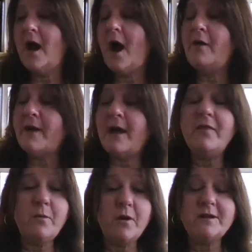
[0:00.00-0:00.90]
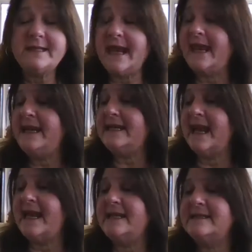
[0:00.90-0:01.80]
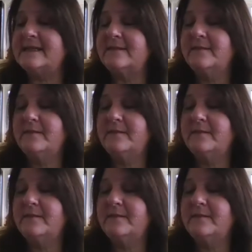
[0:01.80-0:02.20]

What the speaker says: Around the World in 80 Days,